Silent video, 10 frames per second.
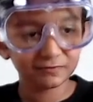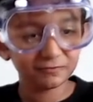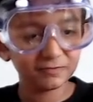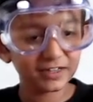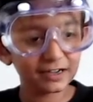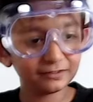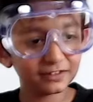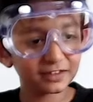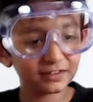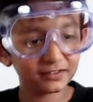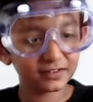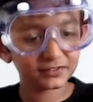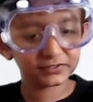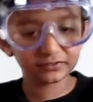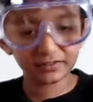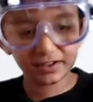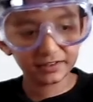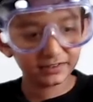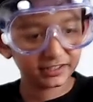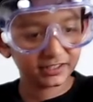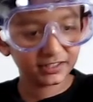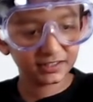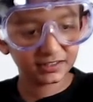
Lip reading: We can look at this later.